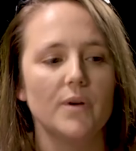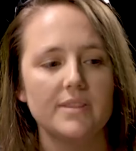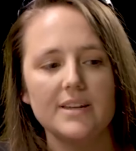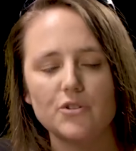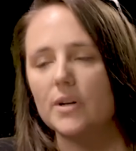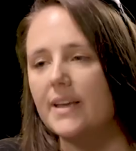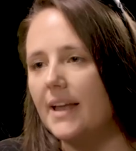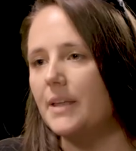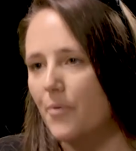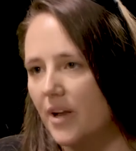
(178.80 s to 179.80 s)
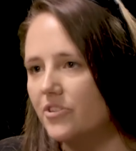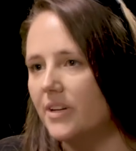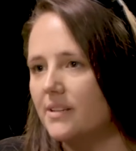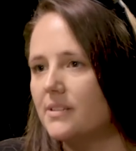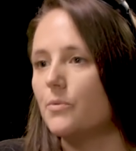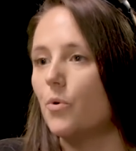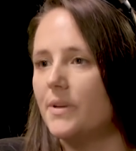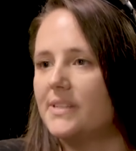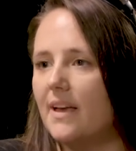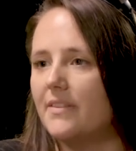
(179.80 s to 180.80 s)
With literally any prejudice, you
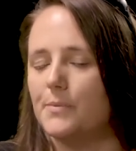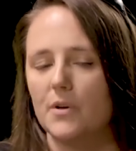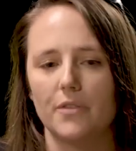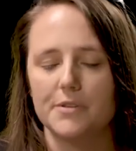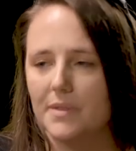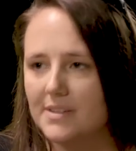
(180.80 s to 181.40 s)
always get this. We got this with